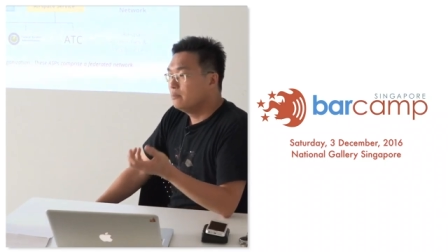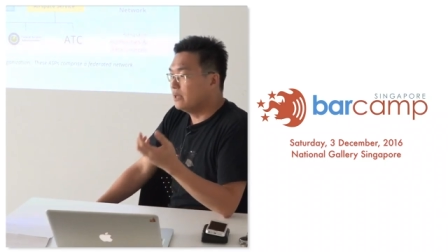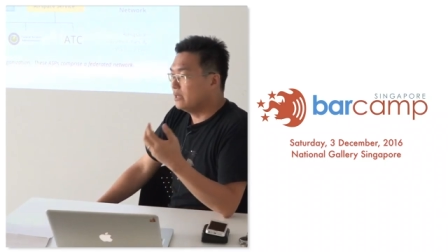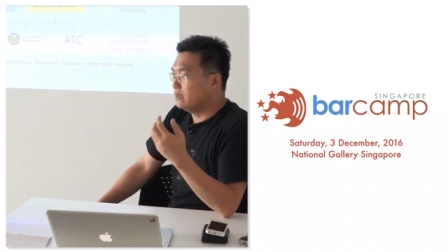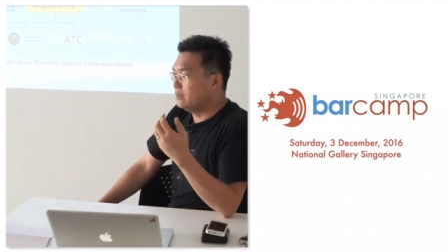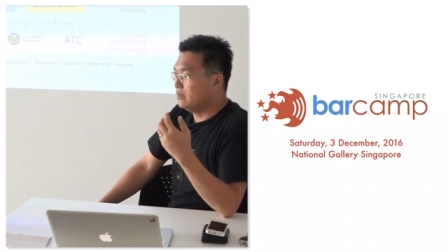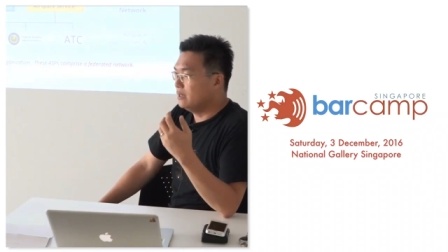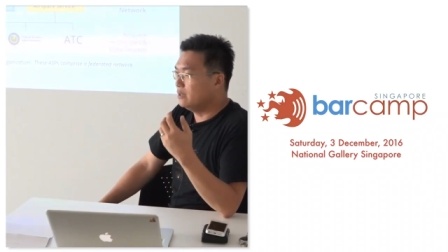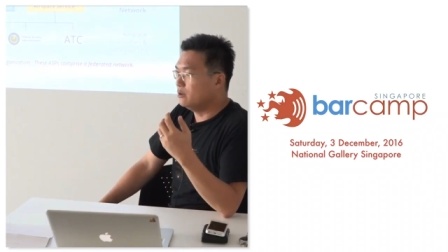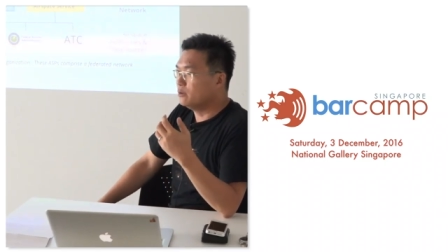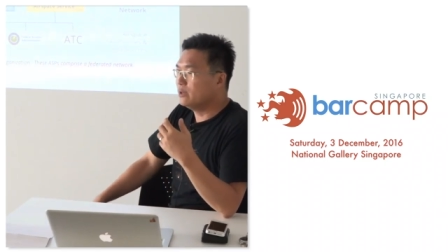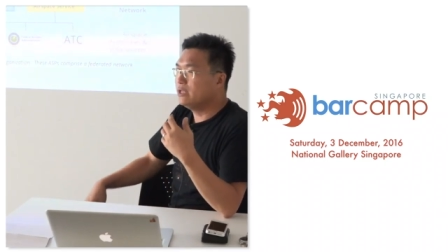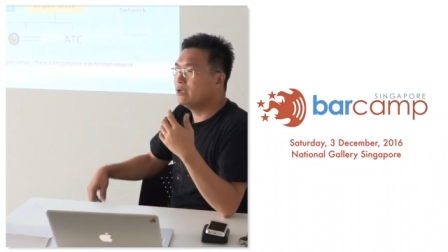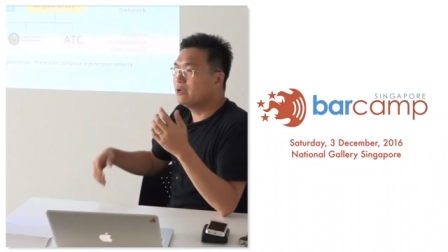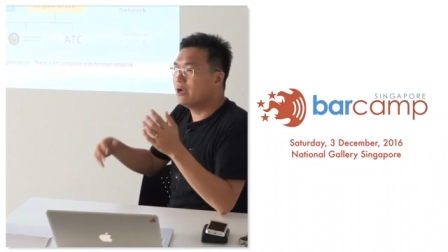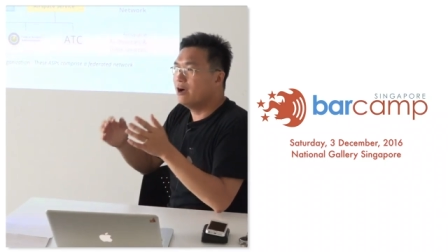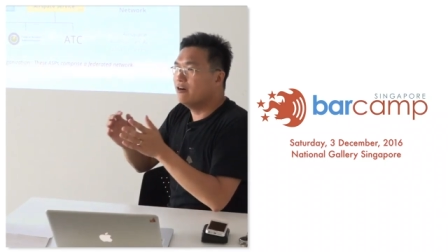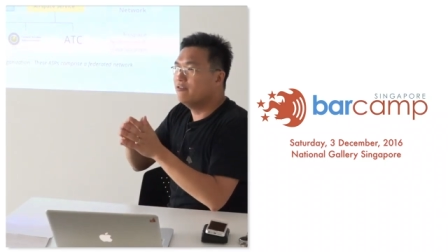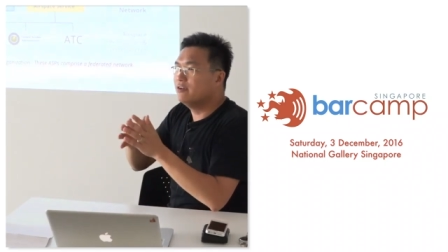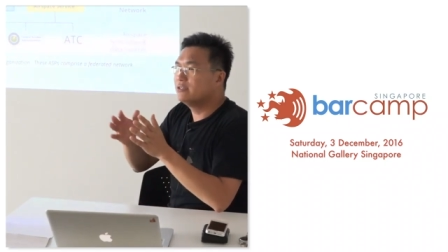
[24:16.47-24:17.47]
But it
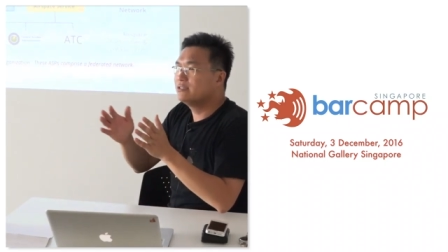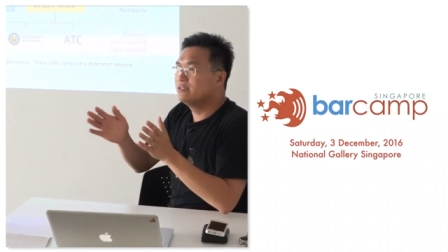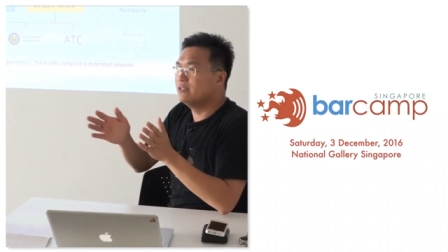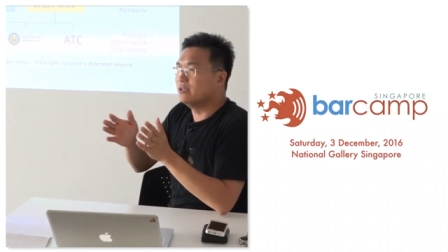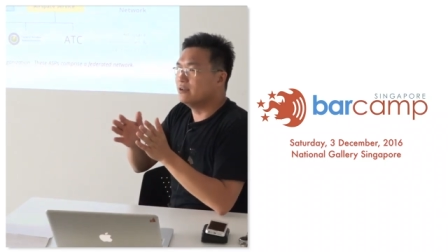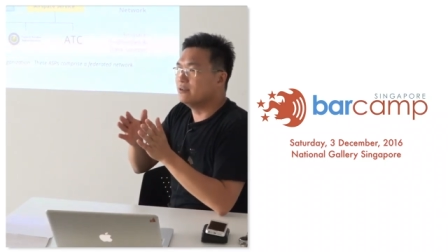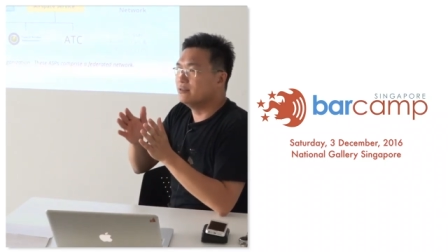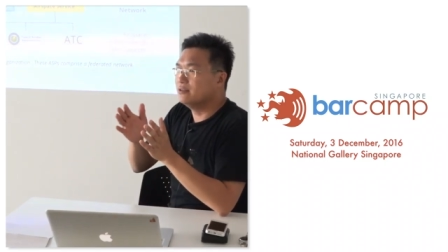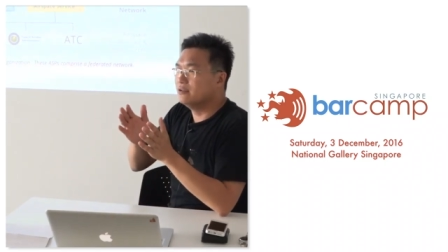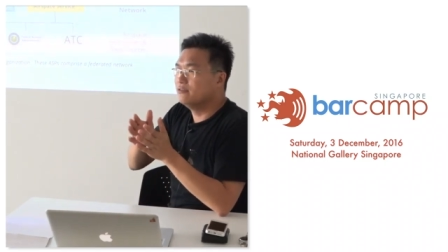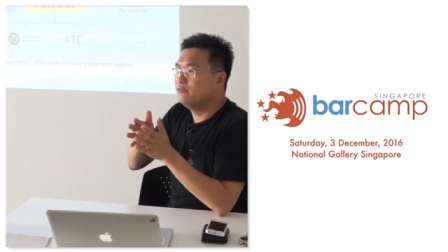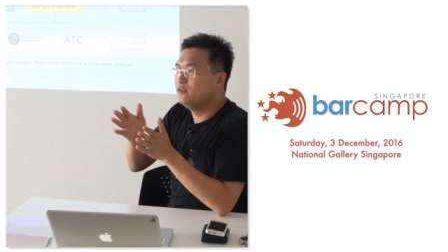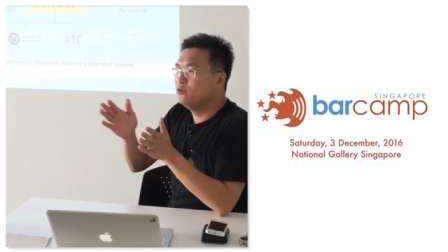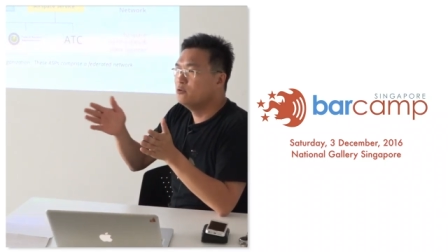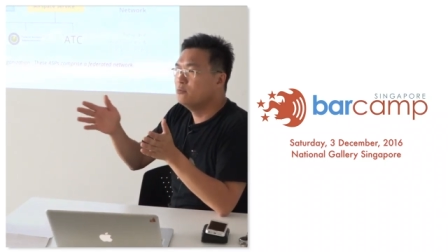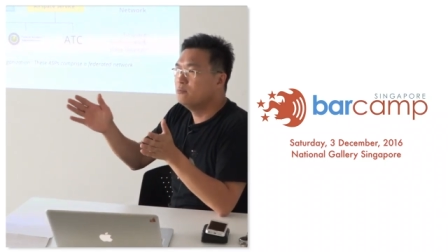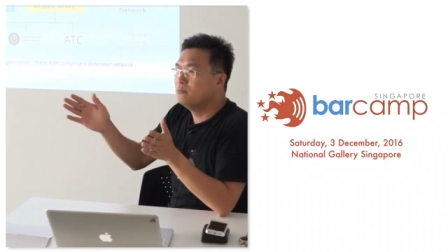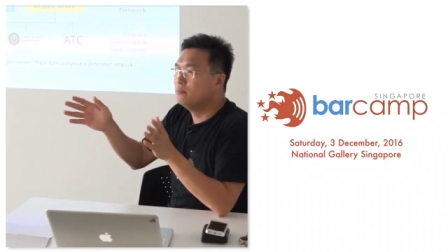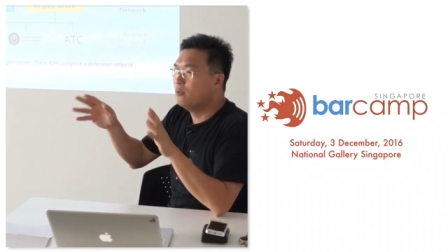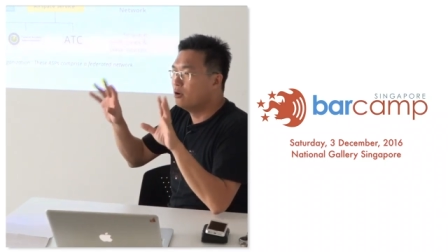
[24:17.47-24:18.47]
only covers the, the
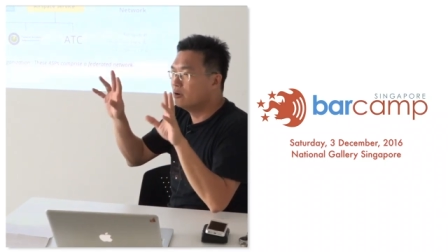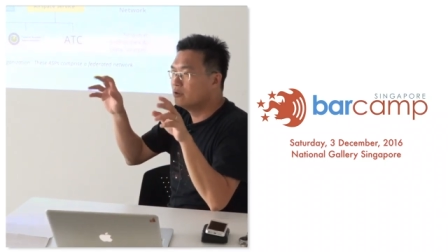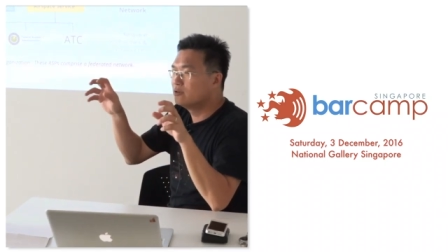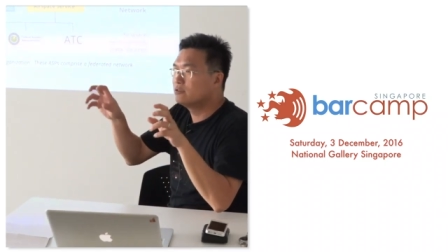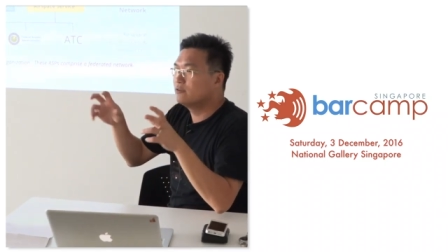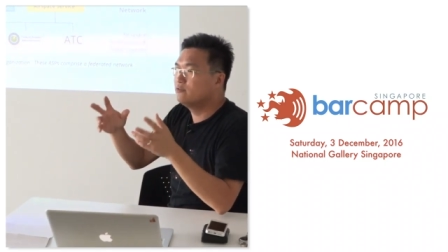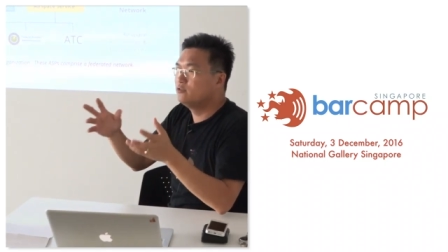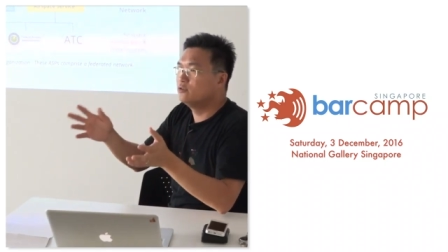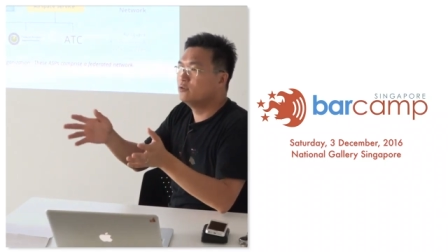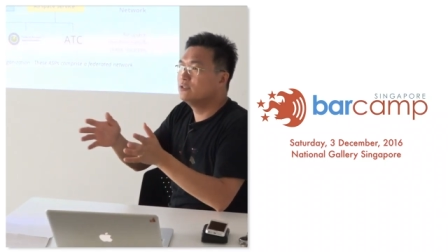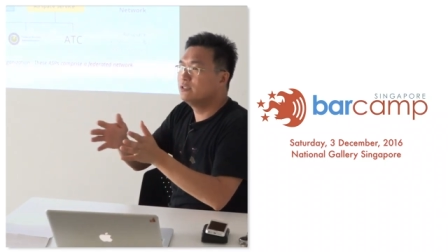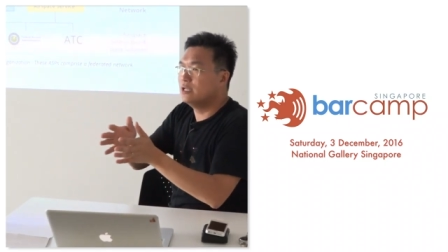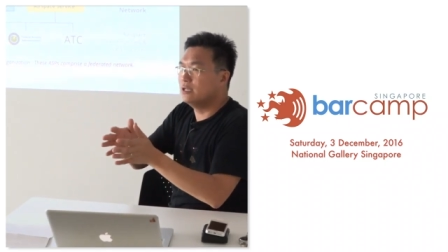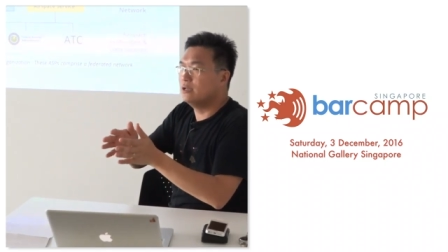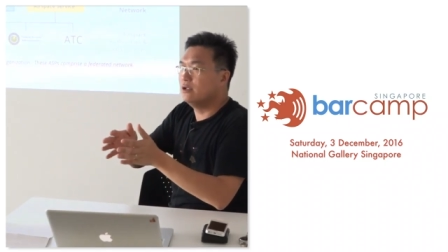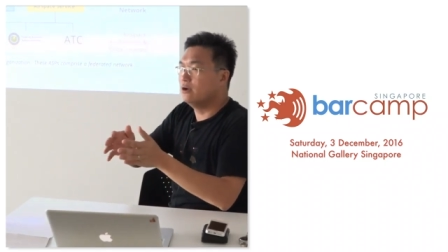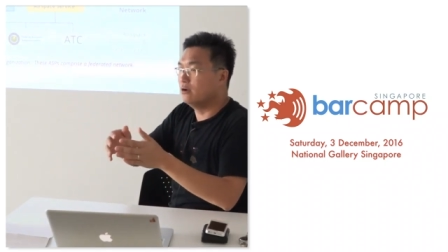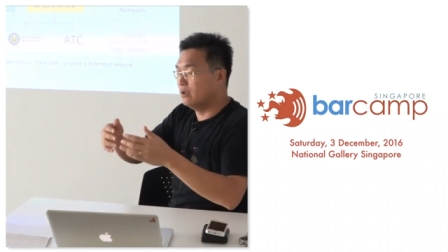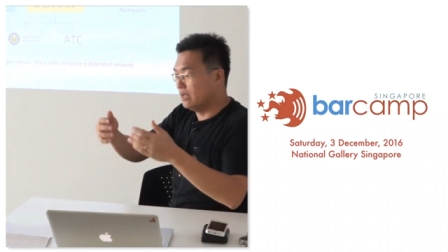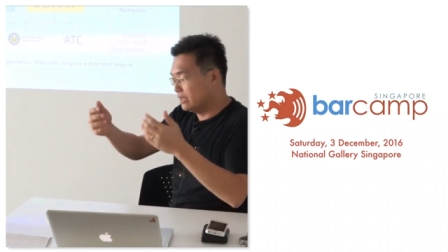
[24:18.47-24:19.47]
few models of drones
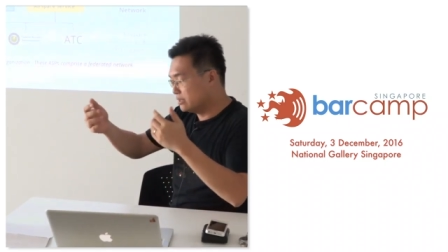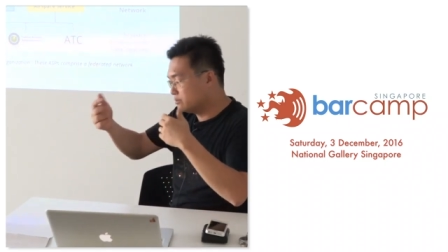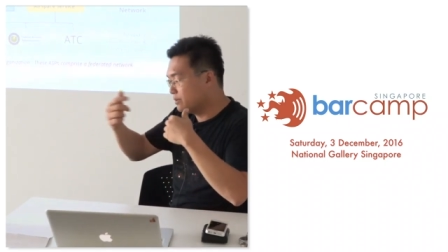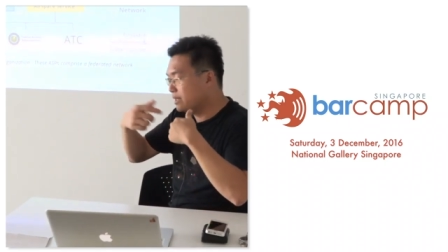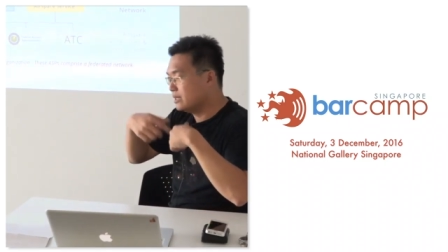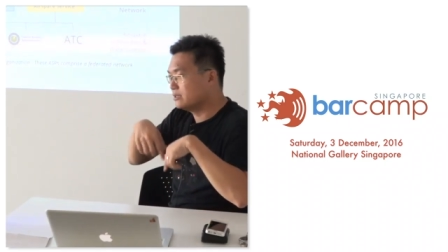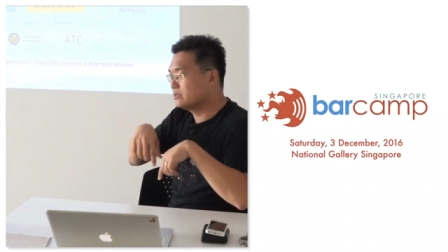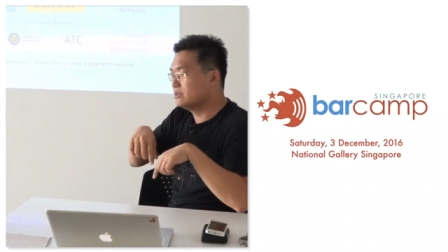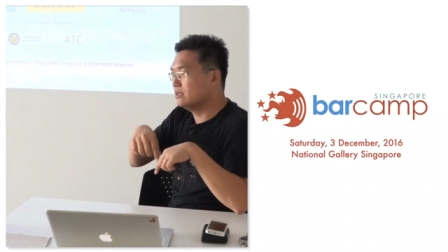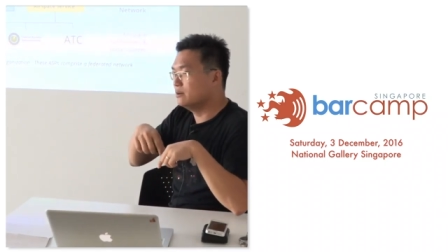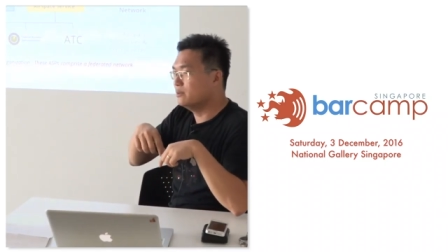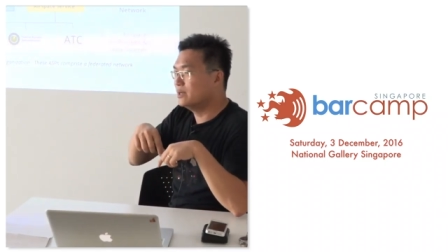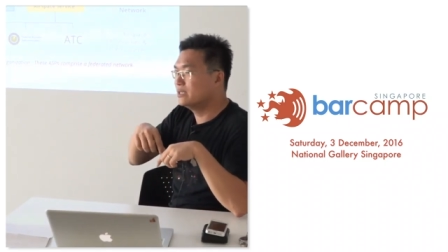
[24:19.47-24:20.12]
that are, as well as the